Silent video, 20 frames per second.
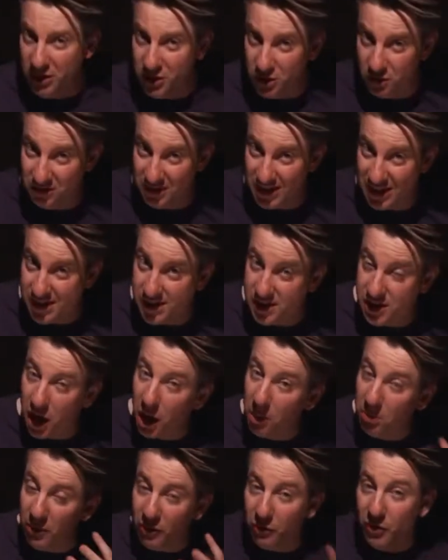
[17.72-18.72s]
done this
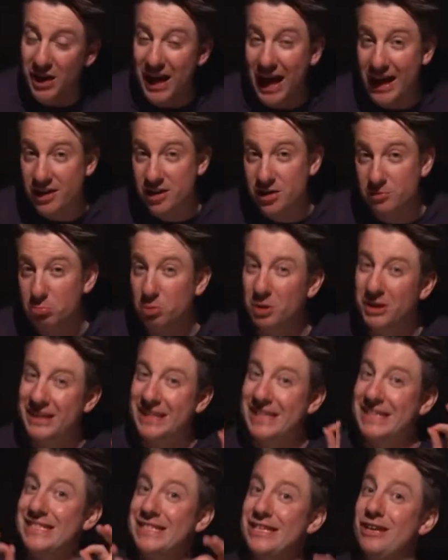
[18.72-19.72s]
type of reaction, but in
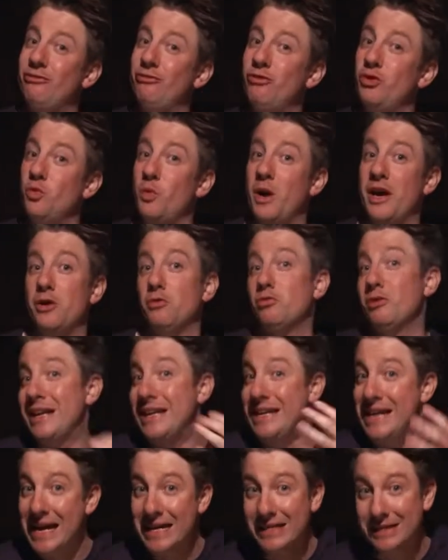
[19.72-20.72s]
a different way or
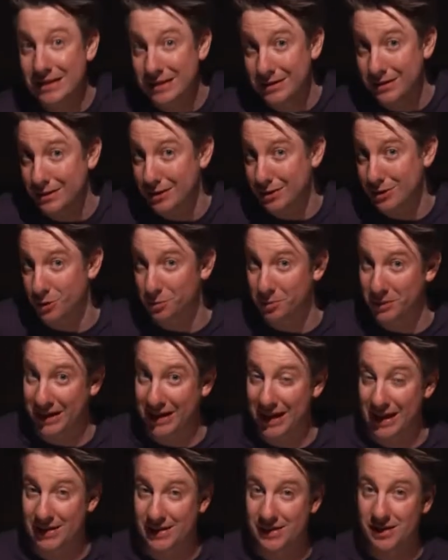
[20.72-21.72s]
related to something
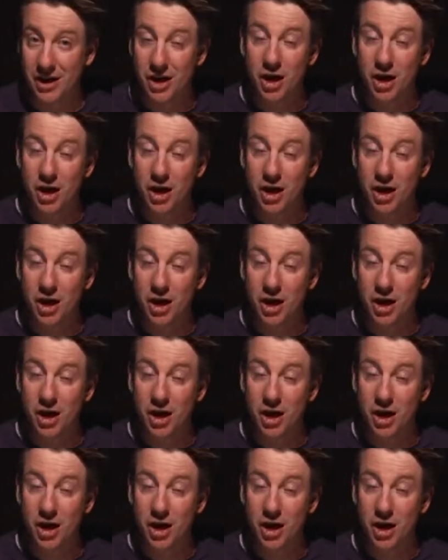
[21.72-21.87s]
else.